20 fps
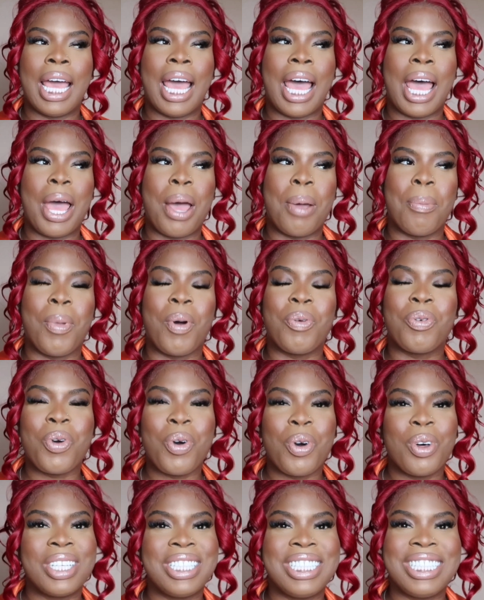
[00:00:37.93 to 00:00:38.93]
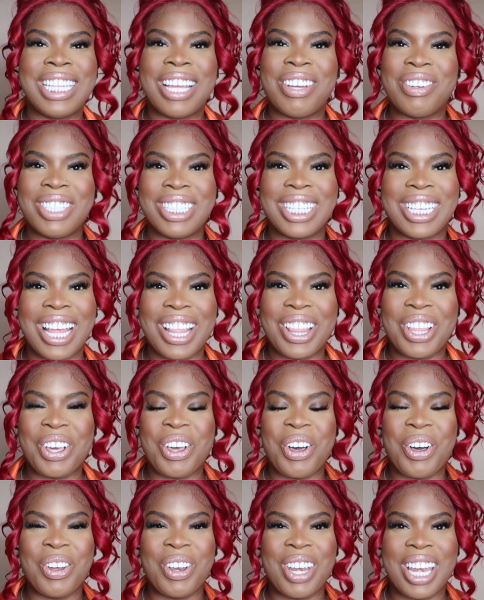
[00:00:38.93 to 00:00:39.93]
Of course there is another
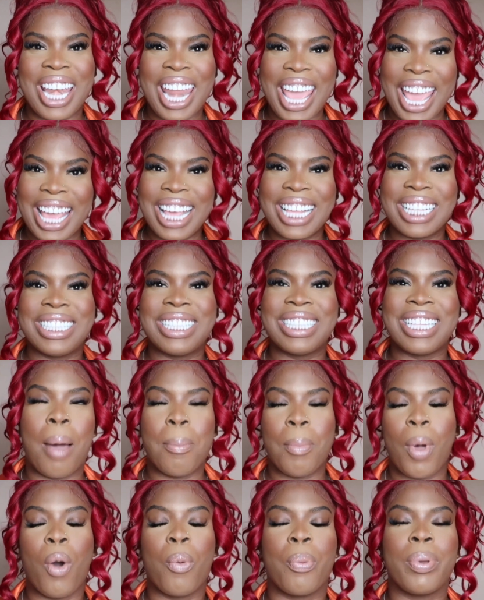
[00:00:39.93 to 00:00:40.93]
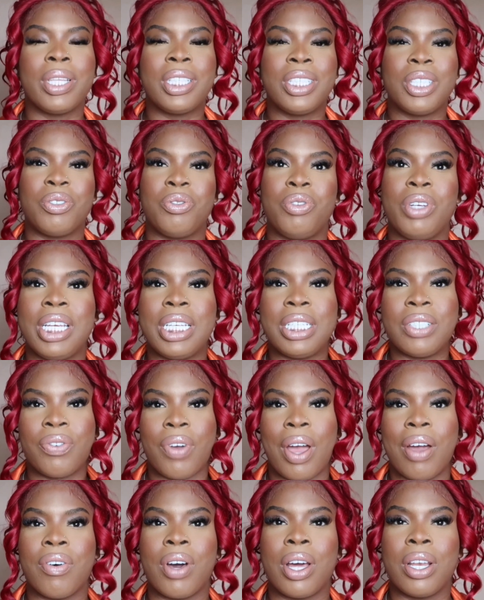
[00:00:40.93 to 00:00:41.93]
goal next. I'm hoping to reach
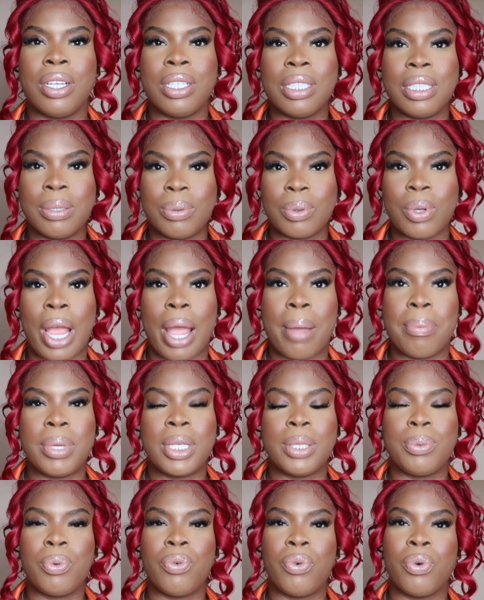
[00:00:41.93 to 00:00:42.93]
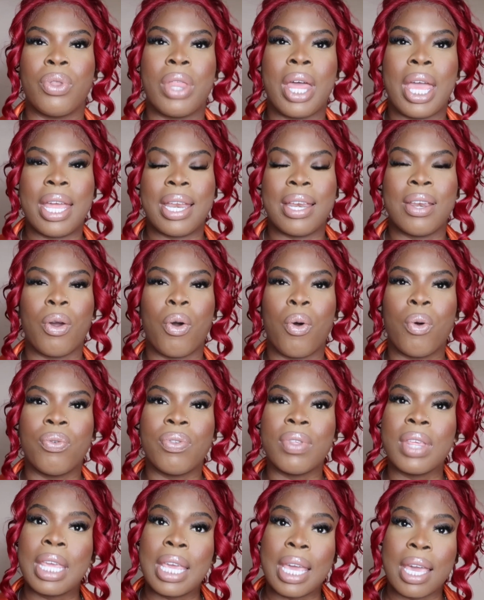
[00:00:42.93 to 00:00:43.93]
500 subscribers before the end of
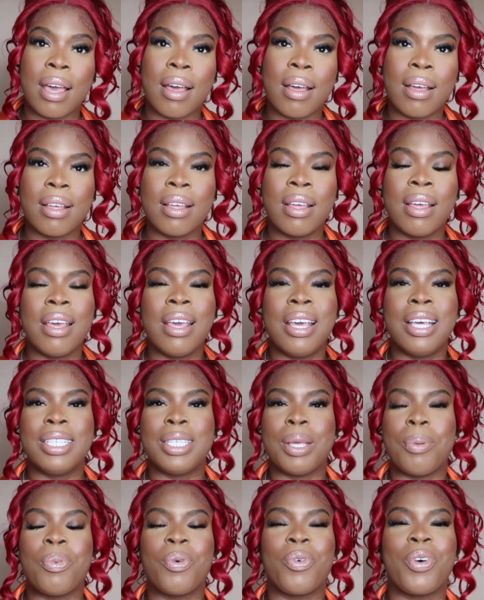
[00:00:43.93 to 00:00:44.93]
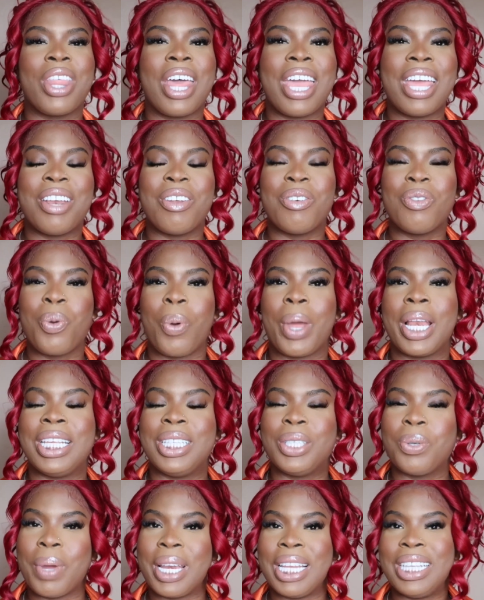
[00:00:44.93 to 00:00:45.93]
the year, so before the end of
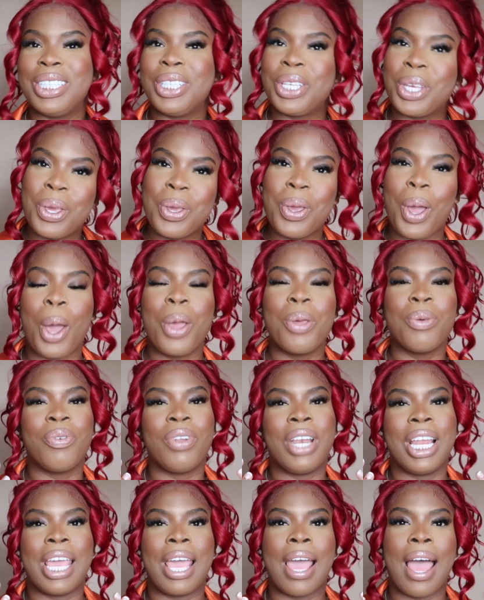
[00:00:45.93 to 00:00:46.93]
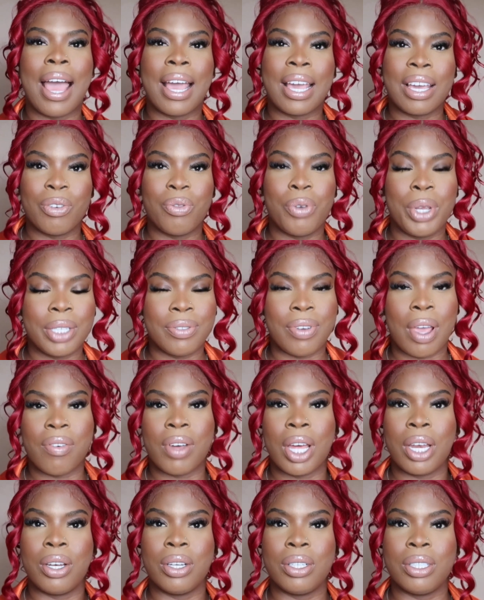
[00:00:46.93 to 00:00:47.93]
2022 hopefully I can reach
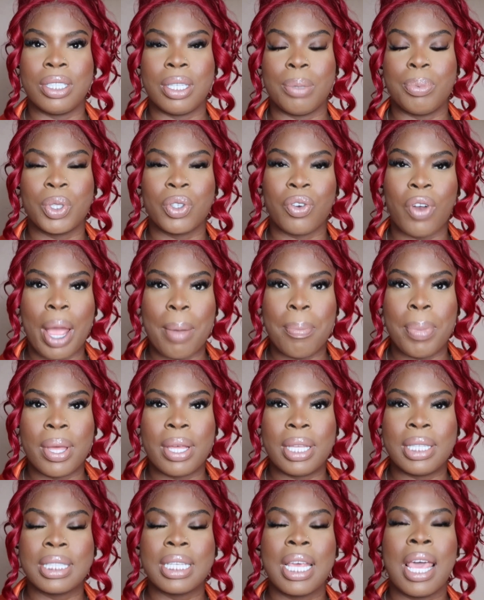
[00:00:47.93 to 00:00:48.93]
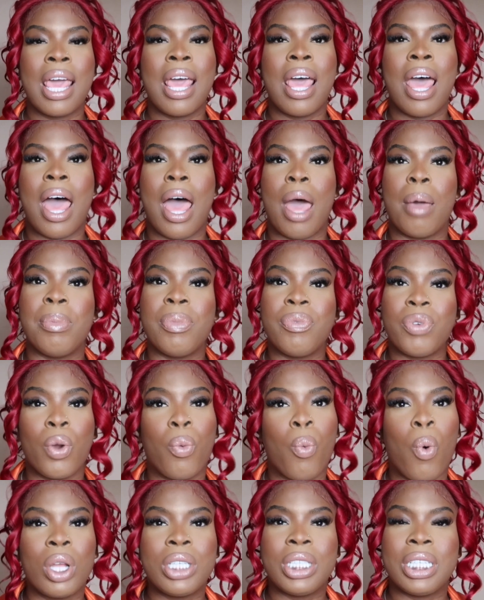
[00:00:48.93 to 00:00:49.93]
500 subscribers. If you're
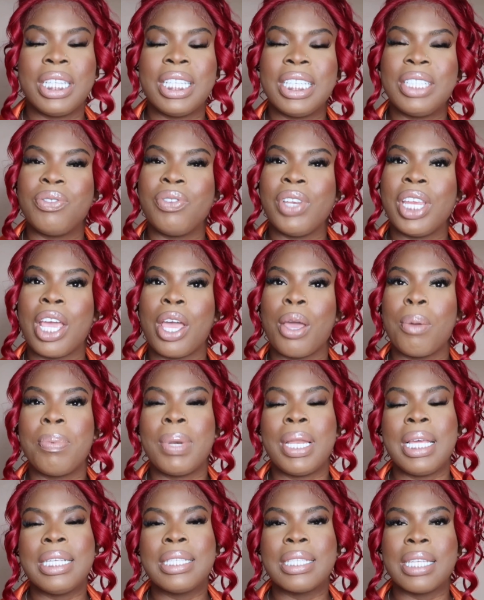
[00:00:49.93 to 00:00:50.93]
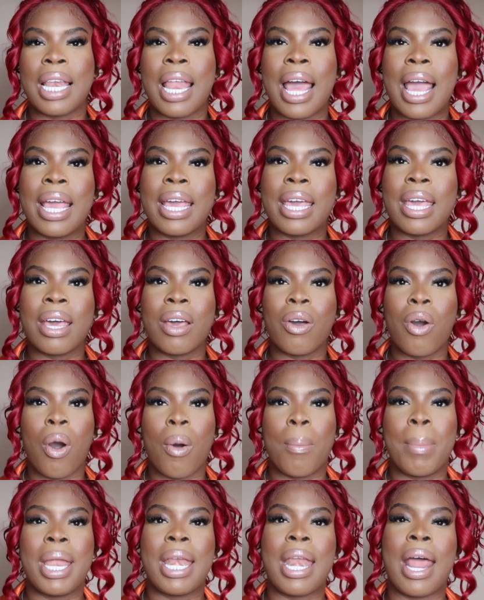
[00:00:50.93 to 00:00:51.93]
watching this video, please like,
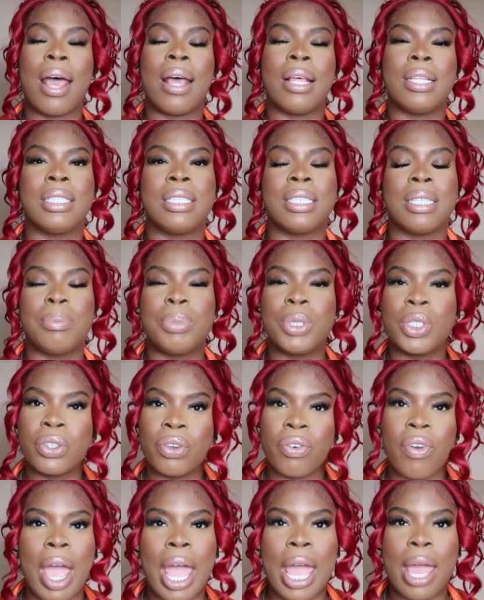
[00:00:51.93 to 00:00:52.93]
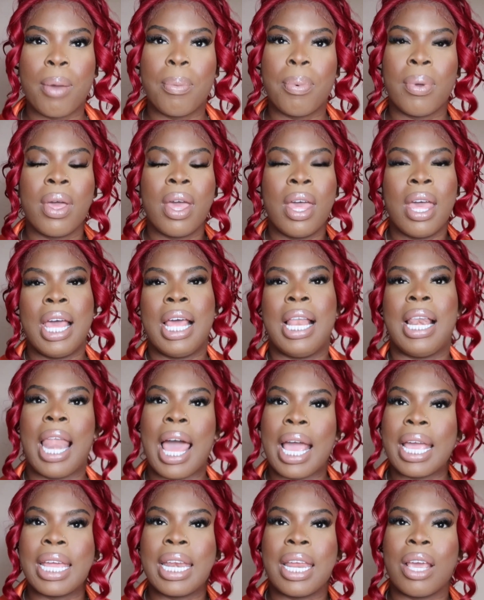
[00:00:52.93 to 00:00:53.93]
comment and subscribe.
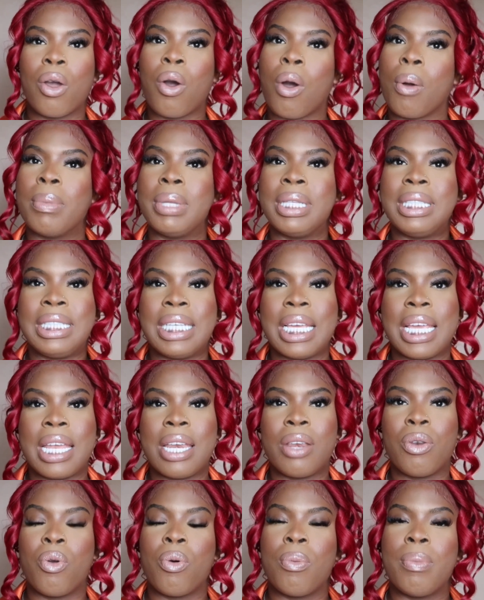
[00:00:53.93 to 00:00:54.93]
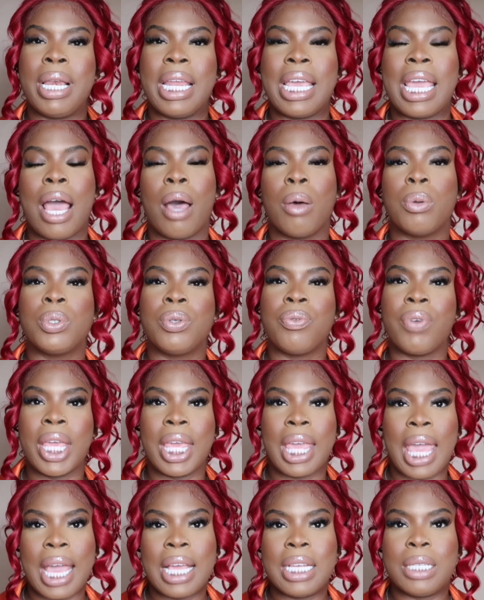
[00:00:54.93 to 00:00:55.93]
Liking and commenting normally helps with
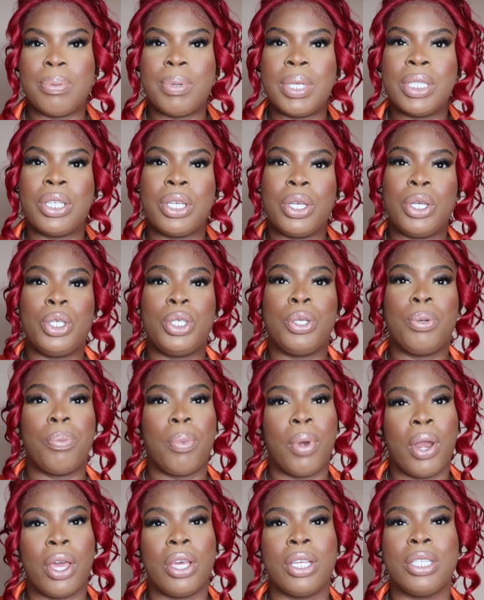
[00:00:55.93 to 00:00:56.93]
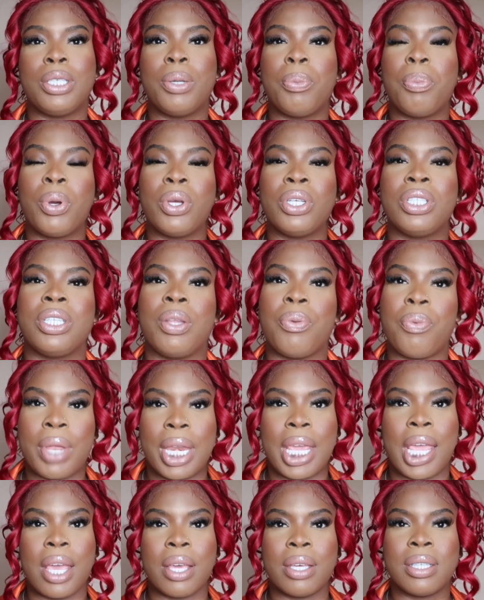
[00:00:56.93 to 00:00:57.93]
engagement, so YouTube know to push the
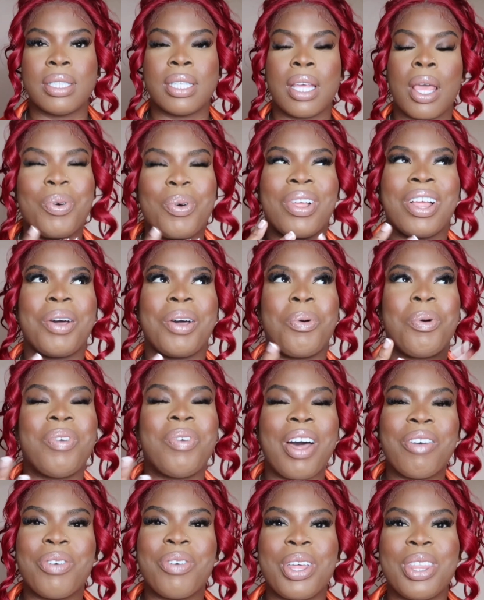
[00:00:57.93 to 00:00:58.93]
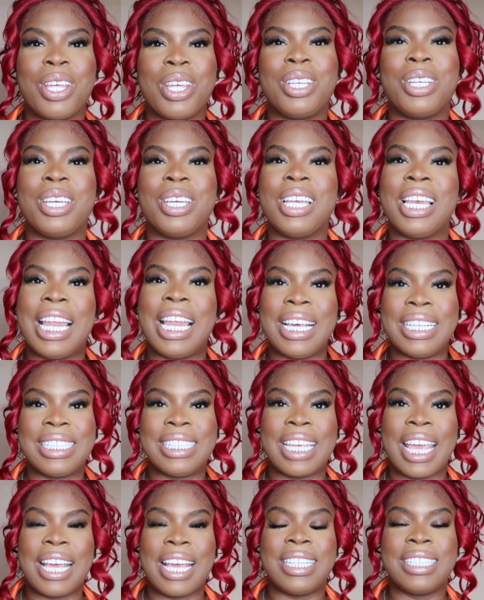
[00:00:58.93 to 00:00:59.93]
videos. Without further ado, let's
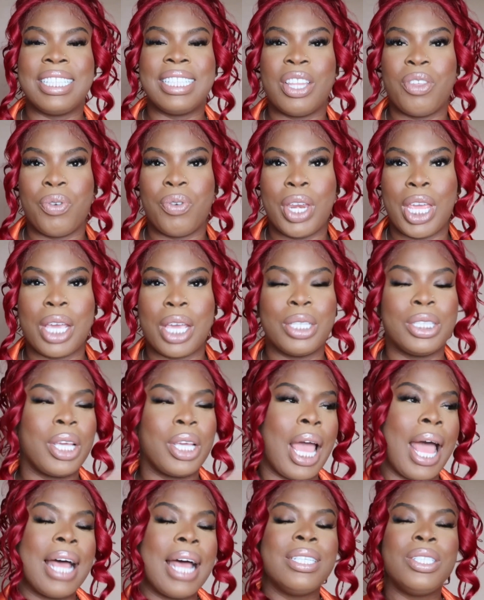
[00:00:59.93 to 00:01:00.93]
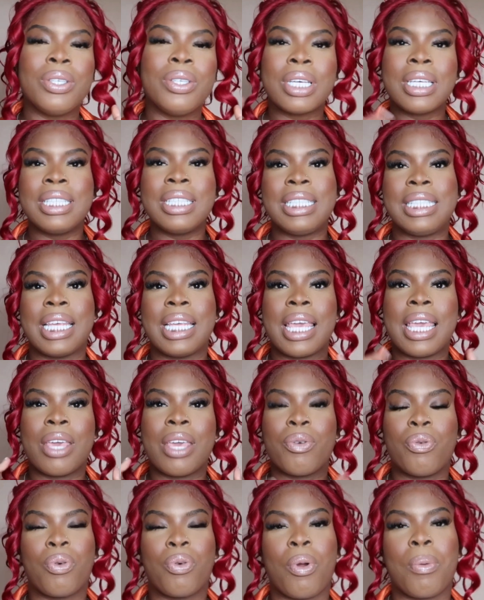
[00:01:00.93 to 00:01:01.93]
get into the video. So as you can see
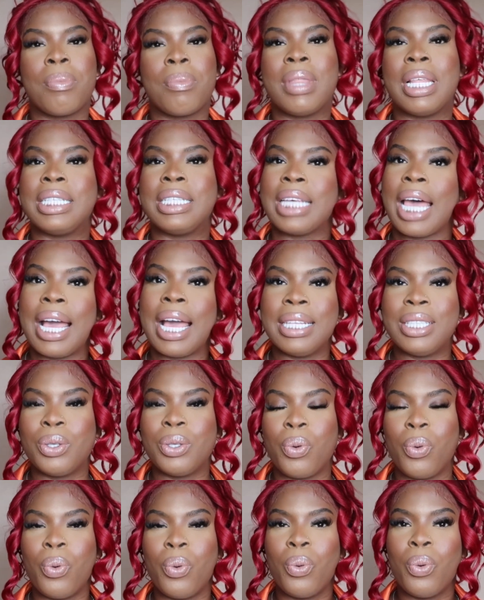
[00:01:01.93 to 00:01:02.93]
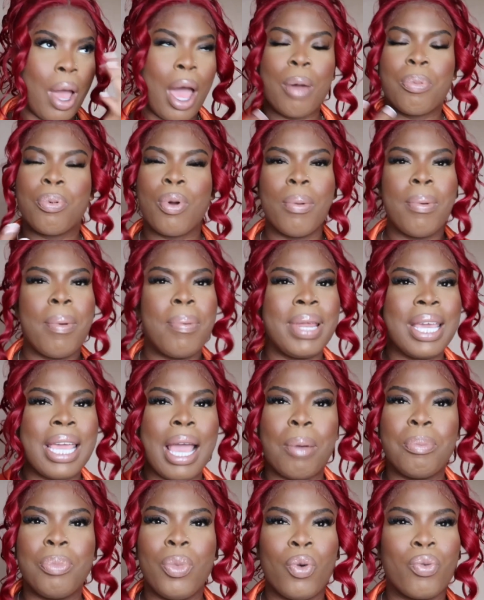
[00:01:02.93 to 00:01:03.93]
from the title,
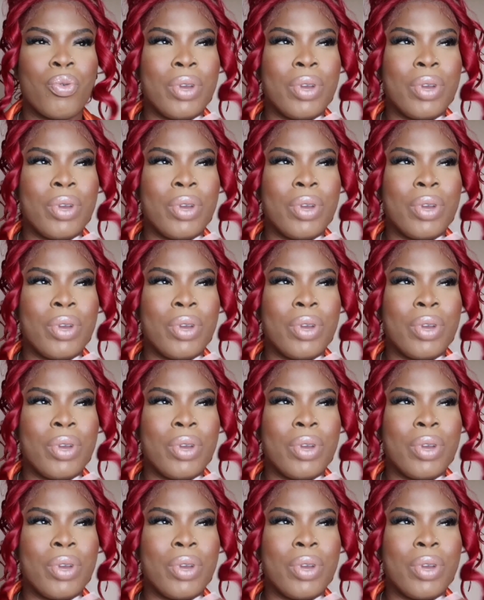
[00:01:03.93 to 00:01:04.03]
I'm not